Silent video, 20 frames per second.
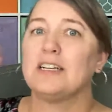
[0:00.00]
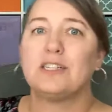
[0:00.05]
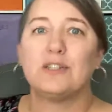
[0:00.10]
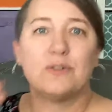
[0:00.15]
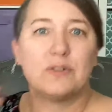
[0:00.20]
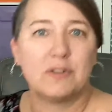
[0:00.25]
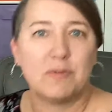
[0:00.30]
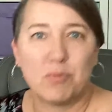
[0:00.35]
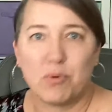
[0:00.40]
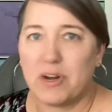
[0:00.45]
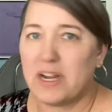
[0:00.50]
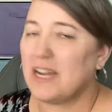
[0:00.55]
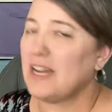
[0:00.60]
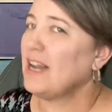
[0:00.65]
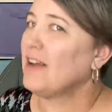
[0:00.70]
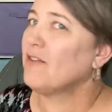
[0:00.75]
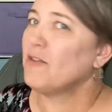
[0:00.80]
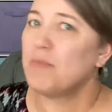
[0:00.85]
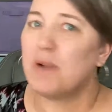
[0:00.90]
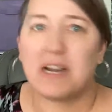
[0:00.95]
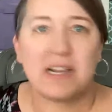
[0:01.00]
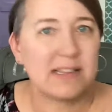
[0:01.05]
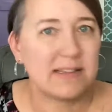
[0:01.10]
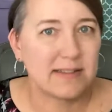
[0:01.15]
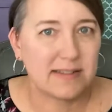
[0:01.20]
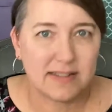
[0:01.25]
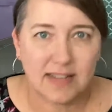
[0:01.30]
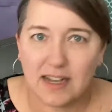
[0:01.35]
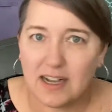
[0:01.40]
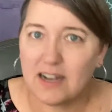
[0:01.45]
doing the bringing everybody the
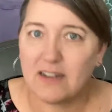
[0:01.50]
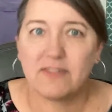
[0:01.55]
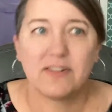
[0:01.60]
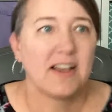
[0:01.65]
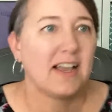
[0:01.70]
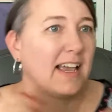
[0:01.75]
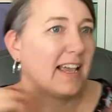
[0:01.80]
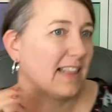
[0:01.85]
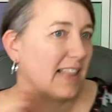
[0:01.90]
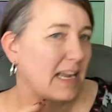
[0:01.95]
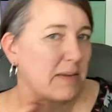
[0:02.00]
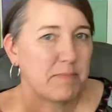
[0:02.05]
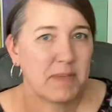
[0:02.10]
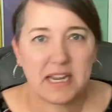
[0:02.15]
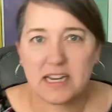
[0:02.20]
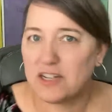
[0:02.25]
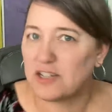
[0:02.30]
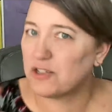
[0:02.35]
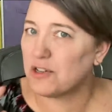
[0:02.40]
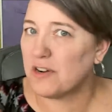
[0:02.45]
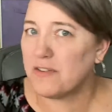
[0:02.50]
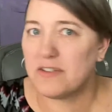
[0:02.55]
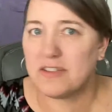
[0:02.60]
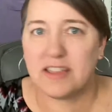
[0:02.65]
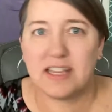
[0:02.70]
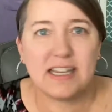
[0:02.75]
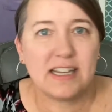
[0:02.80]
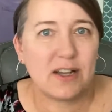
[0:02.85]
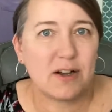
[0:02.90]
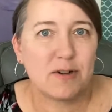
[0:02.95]
stuff and like making sure
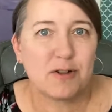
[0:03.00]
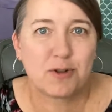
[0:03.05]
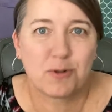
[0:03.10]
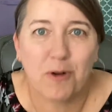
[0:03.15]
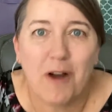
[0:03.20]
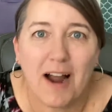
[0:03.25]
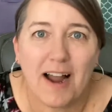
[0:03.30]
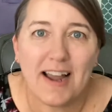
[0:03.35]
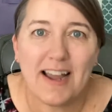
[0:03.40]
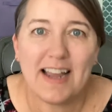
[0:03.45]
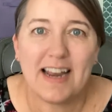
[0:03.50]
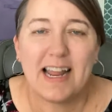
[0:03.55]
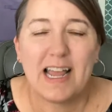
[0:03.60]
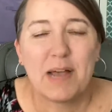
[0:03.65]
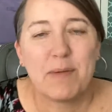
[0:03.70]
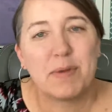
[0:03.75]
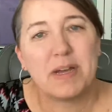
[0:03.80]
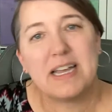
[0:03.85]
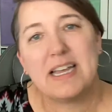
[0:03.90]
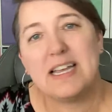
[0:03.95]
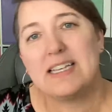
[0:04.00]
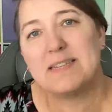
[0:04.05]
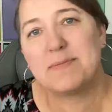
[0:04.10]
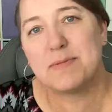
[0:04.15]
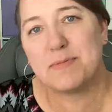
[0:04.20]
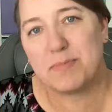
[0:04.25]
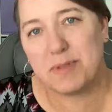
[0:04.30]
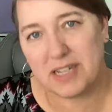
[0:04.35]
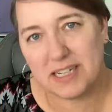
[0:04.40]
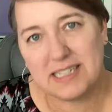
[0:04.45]
everything goes right. But
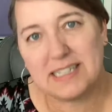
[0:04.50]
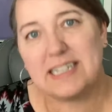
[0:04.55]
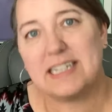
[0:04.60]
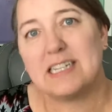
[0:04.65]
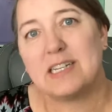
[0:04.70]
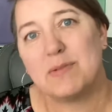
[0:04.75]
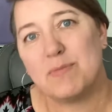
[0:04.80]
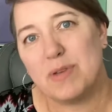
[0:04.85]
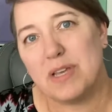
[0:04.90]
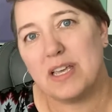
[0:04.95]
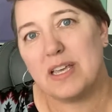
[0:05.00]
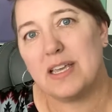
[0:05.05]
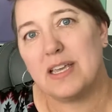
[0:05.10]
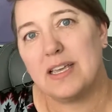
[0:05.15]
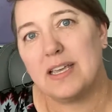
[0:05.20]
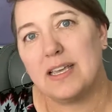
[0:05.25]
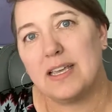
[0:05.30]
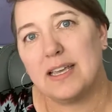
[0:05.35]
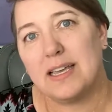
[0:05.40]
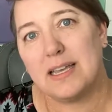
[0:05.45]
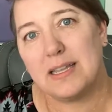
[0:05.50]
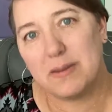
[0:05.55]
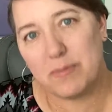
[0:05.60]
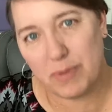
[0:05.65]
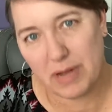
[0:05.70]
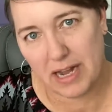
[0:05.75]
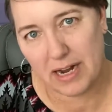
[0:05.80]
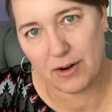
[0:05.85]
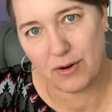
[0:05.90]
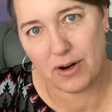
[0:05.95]
he's content to be in the
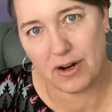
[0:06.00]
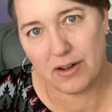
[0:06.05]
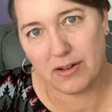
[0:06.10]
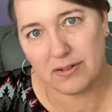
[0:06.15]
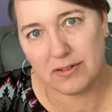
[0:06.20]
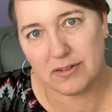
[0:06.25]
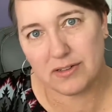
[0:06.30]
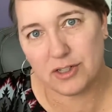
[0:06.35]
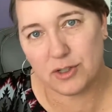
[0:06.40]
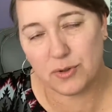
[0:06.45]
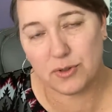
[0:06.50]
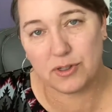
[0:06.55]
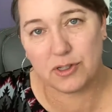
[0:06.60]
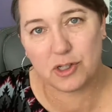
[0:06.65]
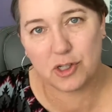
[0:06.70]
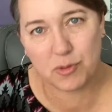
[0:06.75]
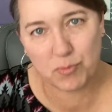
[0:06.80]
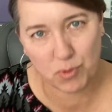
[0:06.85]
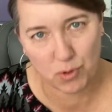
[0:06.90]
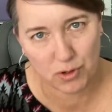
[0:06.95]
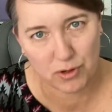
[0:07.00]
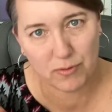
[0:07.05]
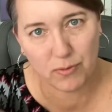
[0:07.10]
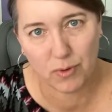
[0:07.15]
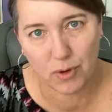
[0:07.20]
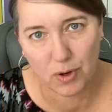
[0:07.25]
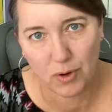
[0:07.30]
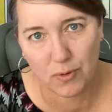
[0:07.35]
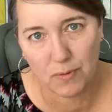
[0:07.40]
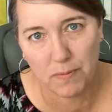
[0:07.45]
background doing the supportive
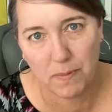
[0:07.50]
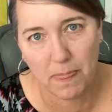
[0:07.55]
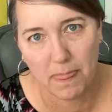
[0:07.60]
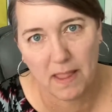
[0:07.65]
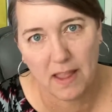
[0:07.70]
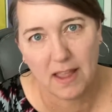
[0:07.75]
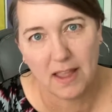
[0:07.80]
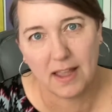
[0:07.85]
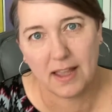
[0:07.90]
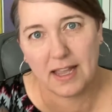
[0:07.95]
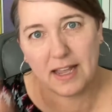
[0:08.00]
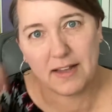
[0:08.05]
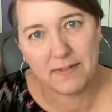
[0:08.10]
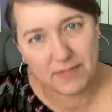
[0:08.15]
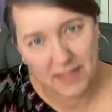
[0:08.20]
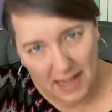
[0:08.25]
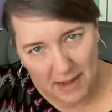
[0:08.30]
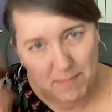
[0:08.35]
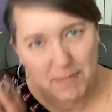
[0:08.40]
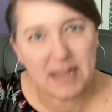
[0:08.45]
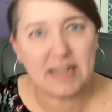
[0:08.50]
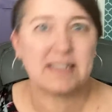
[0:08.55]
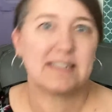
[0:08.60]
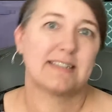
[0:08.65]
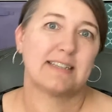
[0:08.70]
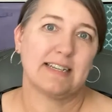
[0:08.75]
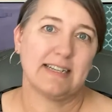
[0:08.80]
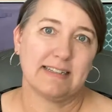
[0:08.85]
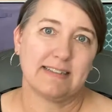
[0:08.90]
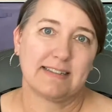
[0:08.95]
role. If that makes
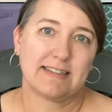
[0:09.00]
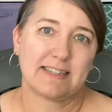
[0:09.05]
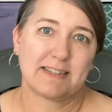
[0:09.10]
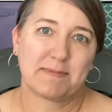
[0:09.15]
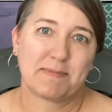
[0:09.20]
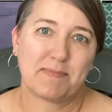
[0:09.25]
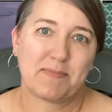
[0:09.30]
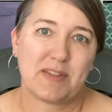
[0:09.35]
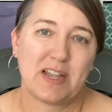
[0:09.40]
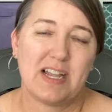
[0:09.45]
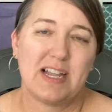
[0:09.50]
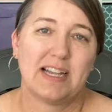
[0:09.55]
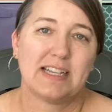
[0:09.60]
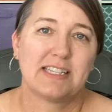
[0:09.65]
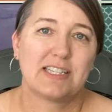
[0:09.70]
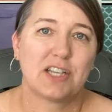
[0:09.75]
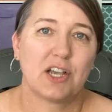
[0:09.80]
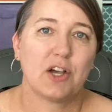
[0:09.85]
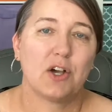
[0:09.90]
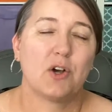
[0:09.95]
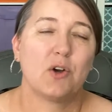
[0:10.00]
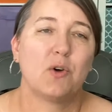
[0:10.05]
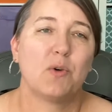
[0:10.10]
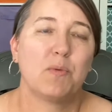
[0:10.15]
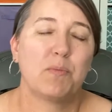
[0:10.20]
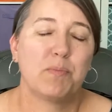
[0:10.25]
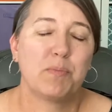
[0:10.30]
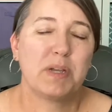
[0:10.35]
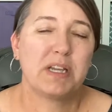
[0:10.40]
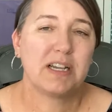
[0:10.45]
sense. So
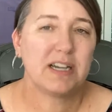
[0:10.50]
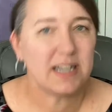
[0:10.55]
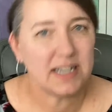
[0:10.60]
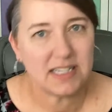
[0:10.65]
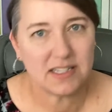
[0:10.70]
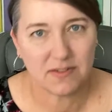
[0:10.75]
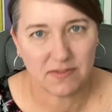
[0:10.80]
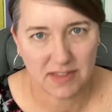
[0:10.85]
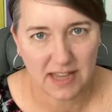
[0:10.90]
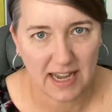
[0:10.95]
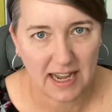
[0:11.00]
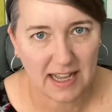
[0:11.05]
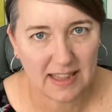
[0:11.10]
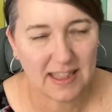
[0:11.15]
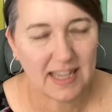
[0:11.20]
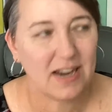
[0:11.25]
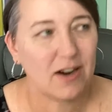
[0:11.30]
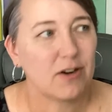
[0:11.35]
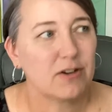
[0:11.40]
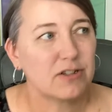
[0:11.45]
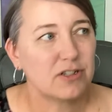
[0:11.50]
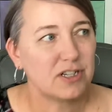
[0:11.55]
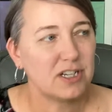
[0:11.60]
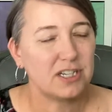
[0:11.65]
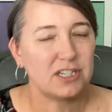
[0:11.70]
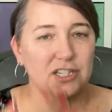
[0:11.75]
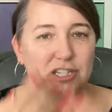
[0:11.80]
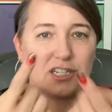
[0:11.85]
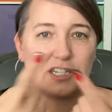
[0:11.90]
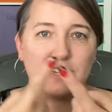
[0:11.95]
because of that, they are
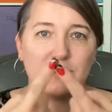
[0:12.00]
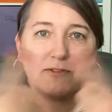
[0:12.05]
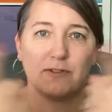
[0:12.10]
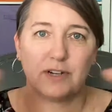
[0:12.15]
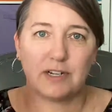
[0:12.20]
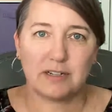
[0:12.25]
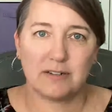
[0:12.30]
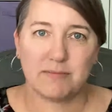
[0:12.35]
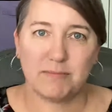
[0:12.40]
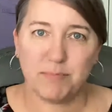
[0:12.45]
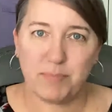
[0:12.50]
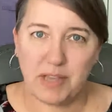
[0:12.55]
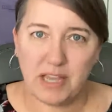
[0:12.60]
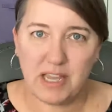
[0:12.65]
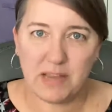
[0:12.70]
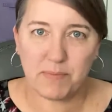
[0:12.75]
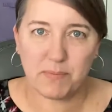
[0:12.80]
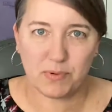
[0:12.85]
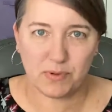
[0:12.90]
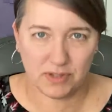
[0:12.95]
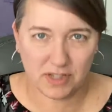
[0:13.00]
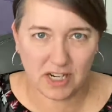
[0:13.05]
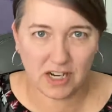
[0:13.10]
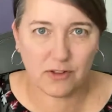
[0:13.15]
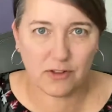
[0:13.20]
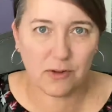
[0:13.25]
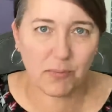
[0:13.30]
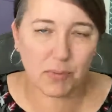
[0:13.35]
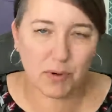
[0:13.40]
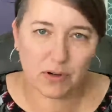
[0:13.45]
such different people.
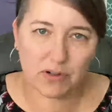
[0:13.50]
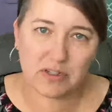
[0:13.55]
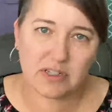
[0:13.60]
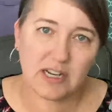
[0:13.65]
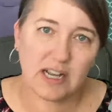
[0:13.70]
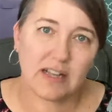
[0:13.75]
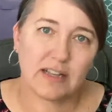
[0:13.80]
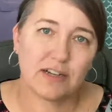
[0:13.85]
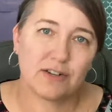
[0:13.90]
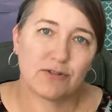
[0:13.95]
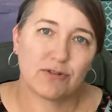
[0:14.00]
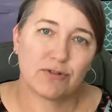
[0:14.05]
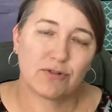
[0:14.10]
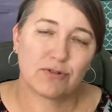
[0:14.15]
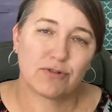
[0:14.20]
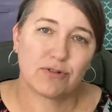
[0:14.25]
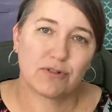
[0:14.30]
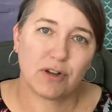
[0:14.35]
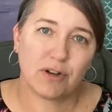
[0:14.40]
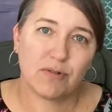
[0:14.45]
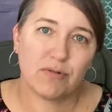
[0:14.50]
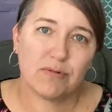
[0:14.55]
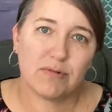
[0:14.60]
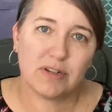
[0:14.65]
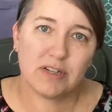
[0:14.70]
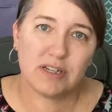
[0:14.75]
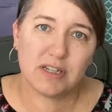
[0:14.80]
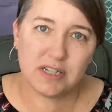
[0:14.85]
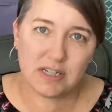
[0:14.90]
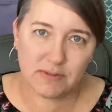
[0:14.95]
Their personalities are so
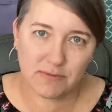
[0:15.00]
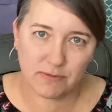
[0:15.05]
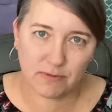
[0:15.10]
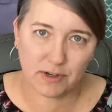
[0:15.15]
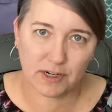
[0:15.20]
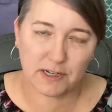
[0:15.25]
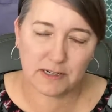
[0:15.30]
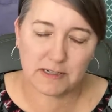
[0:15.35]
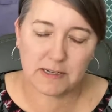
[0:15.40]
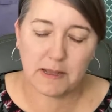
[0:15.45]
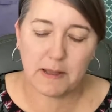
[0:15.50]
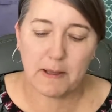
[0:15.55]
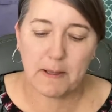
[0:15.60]
different.